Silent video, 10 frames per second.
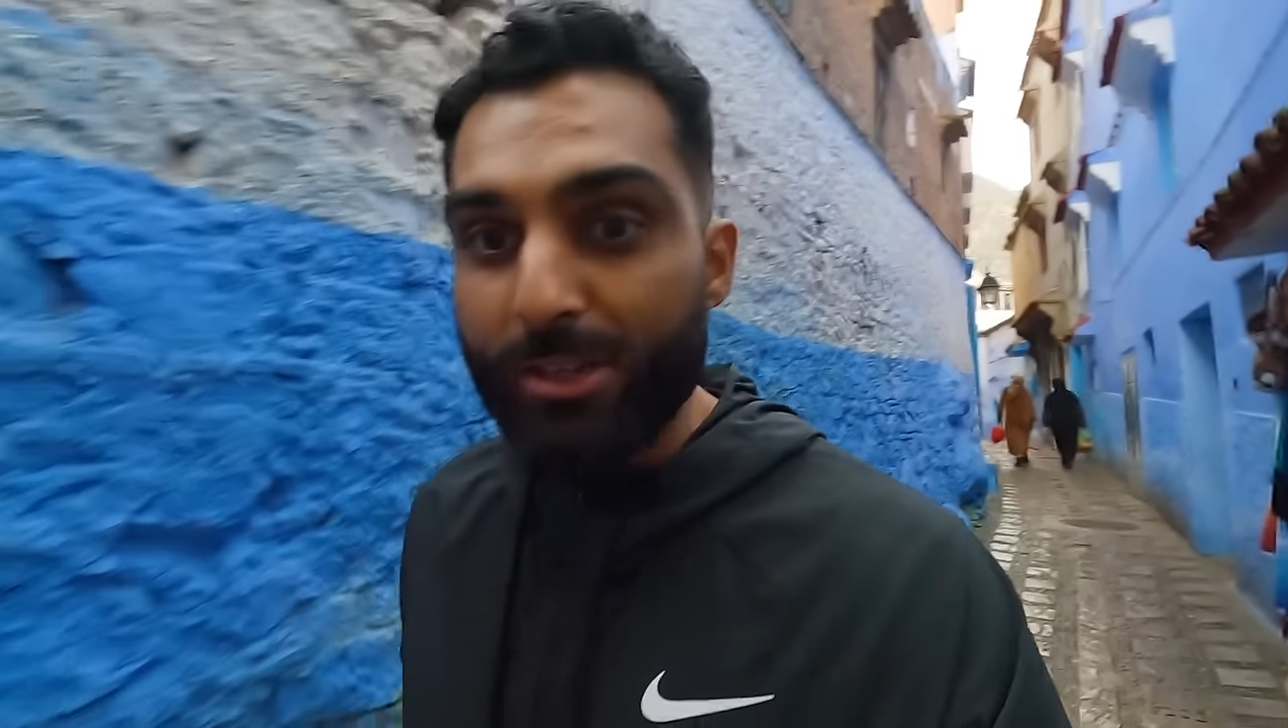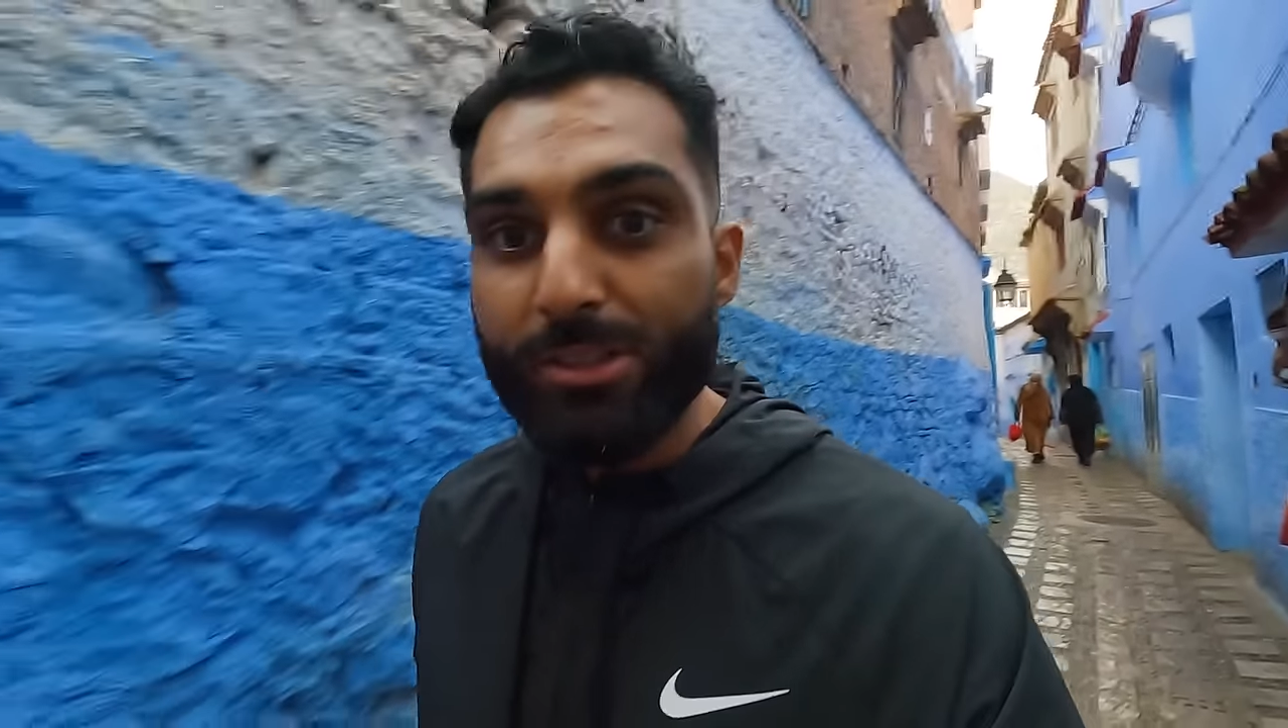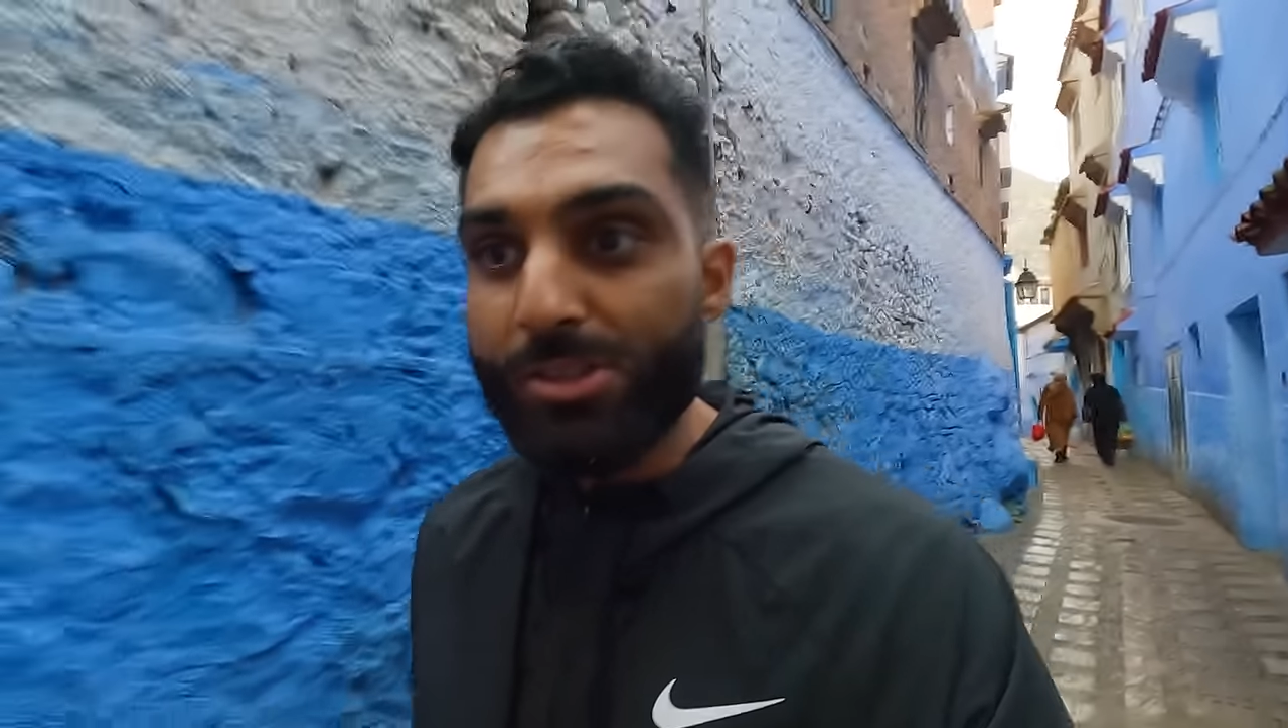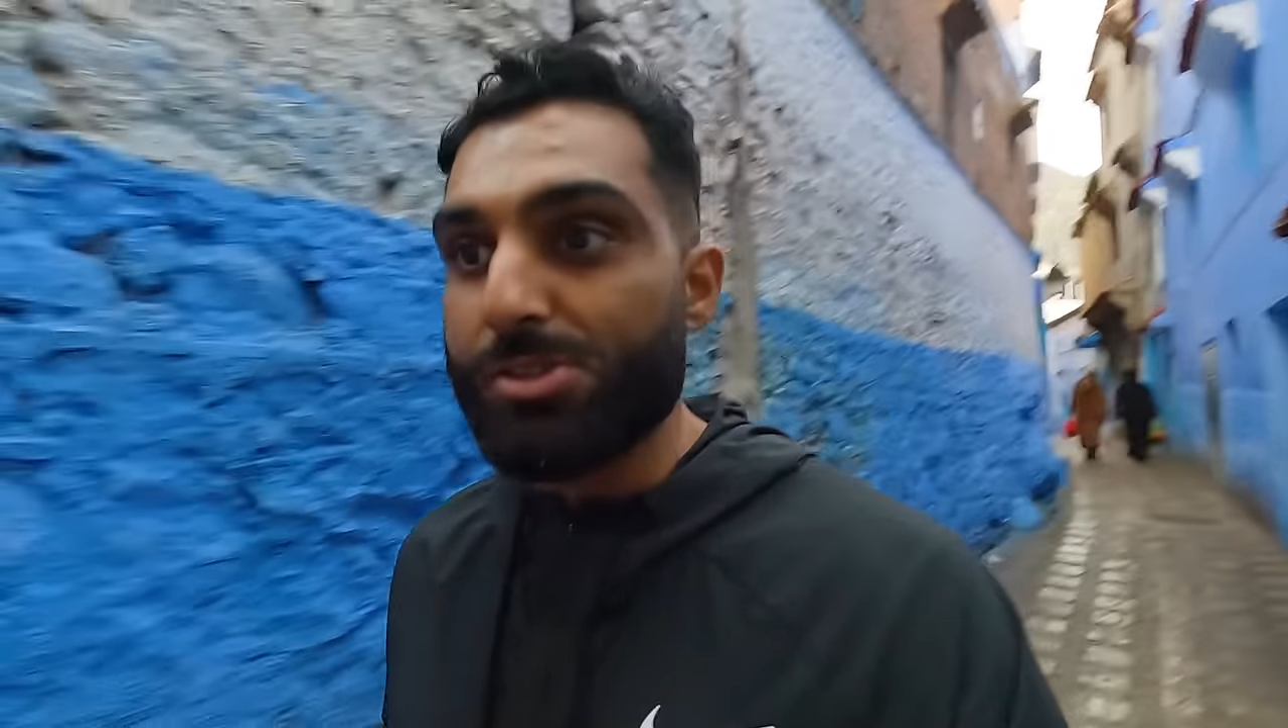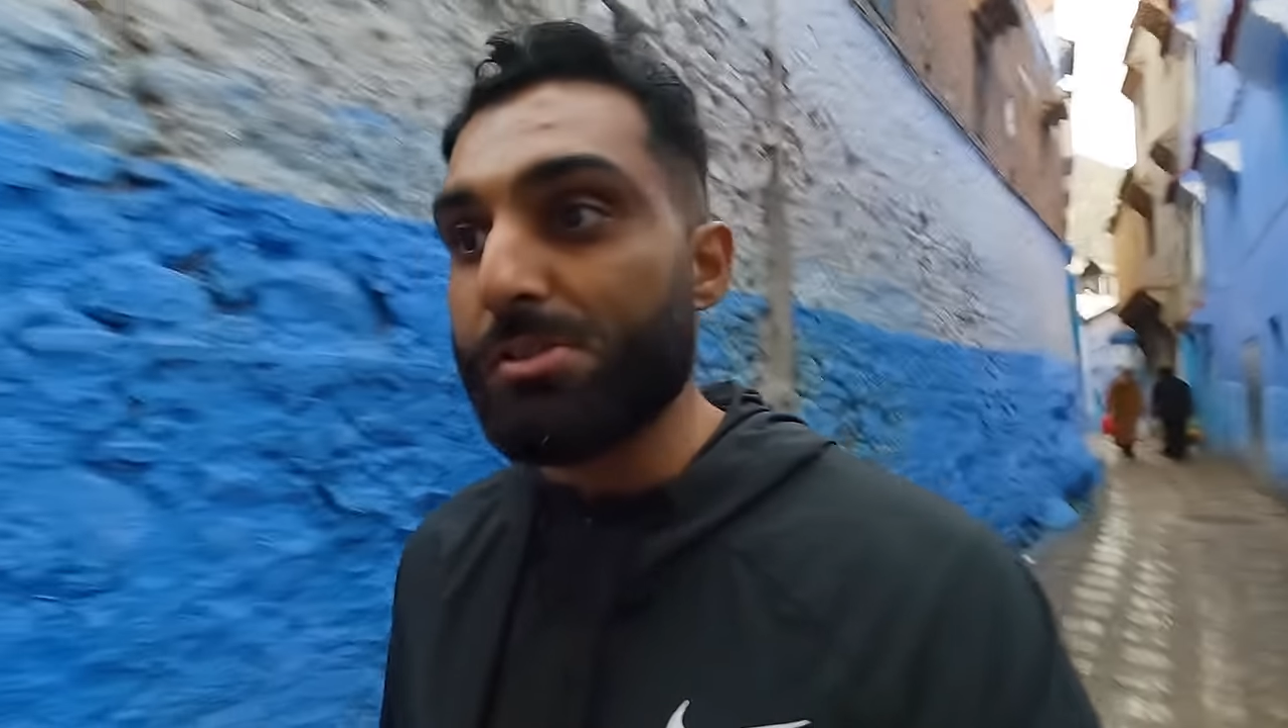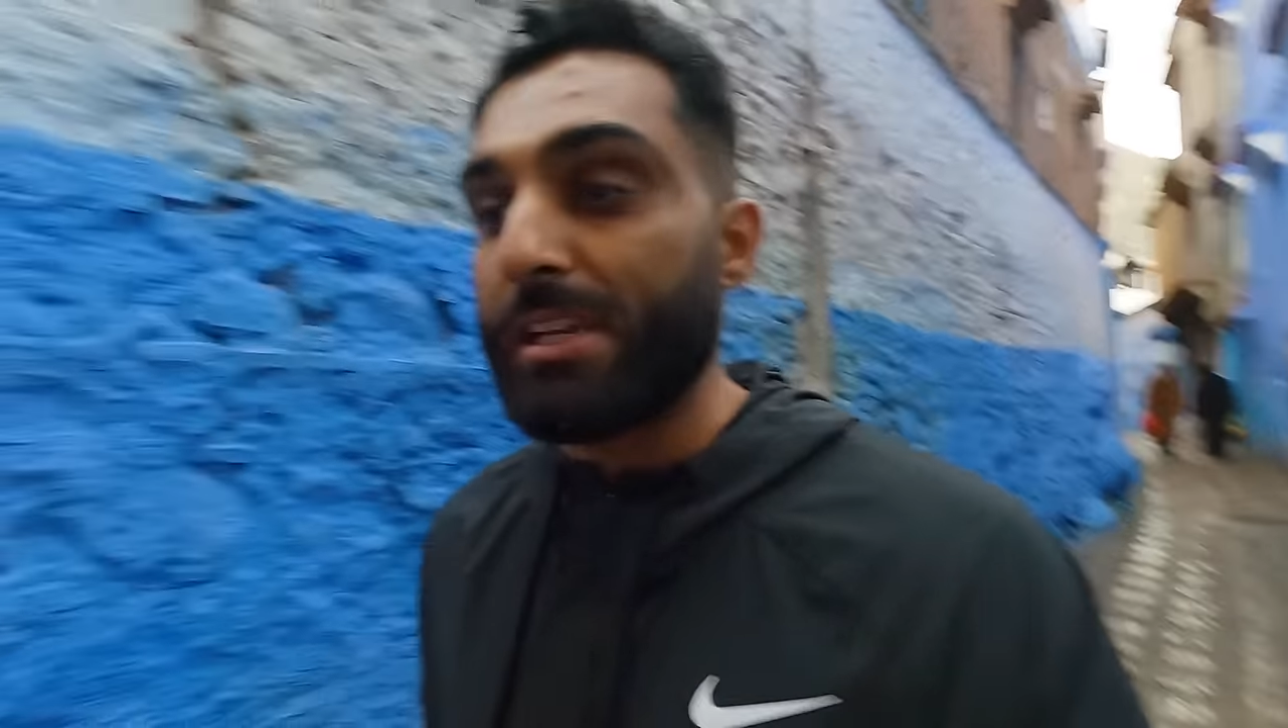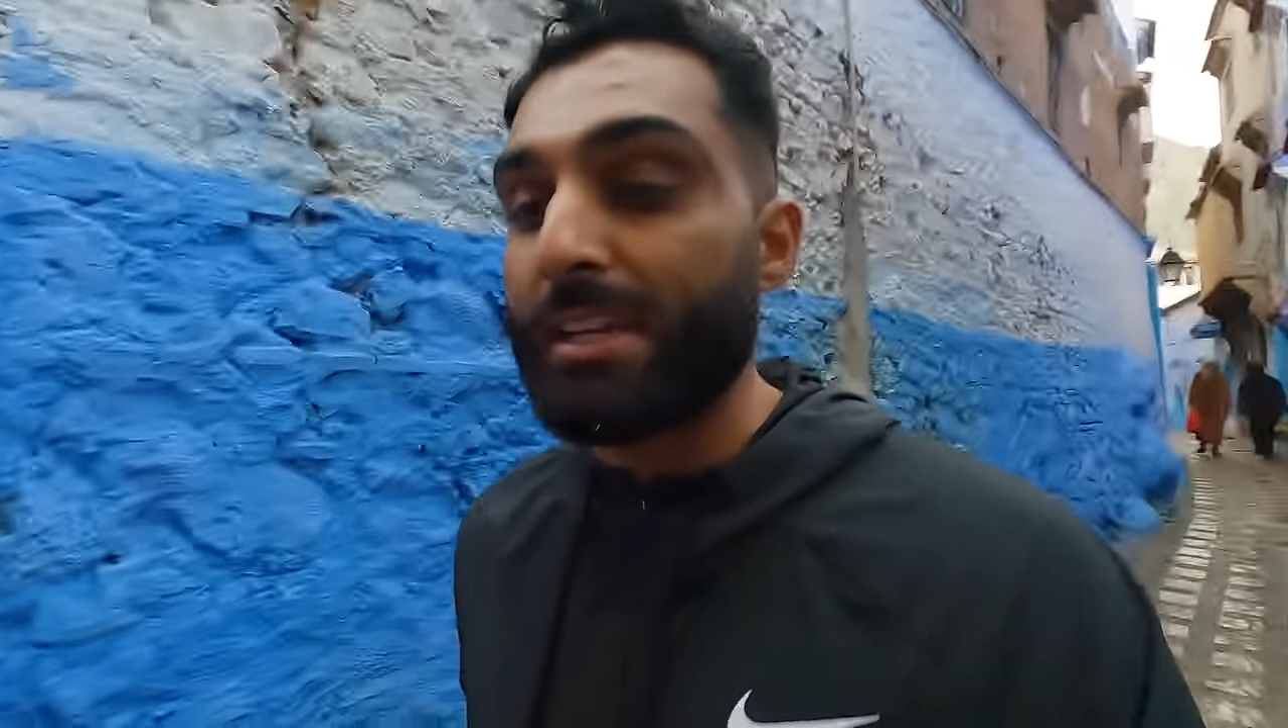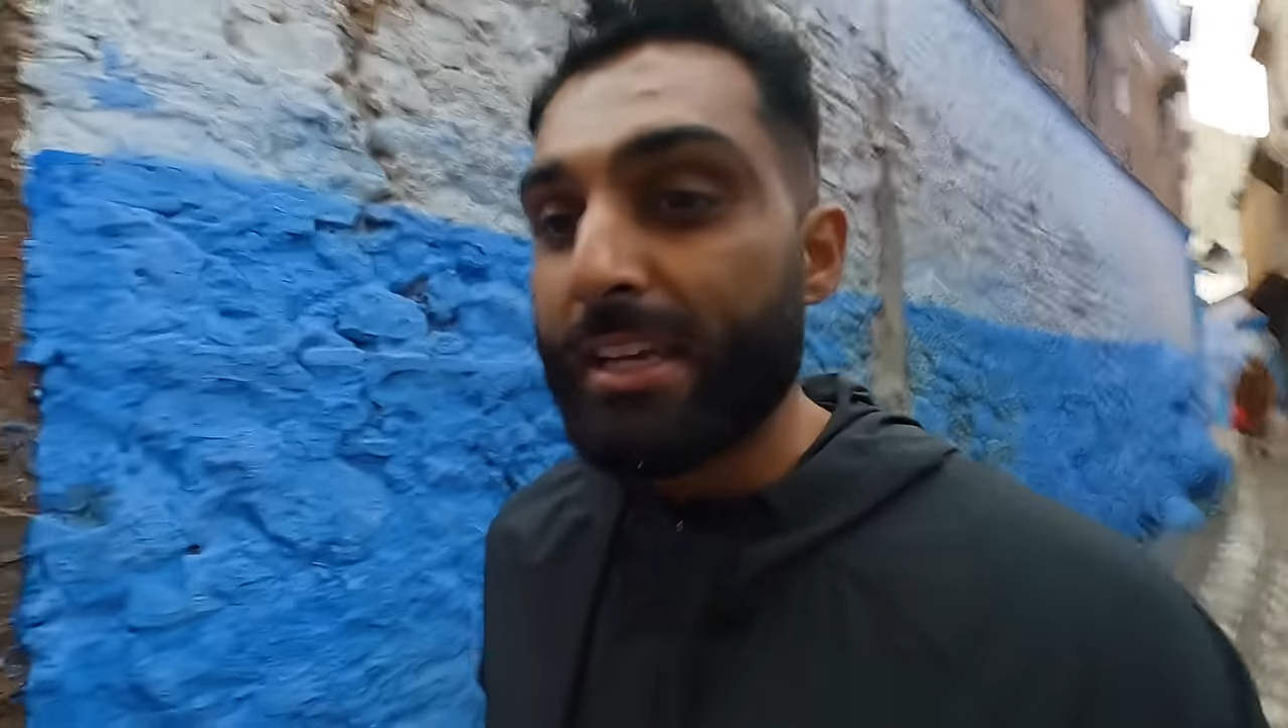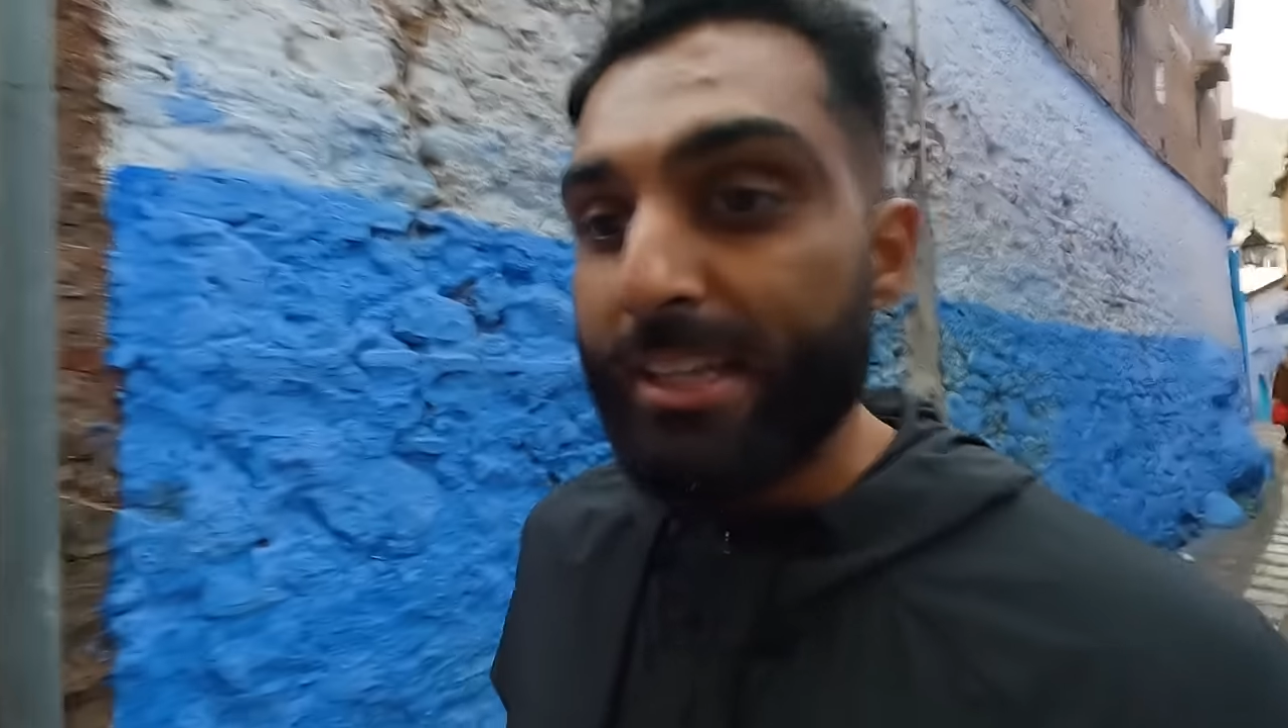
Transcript: on the street.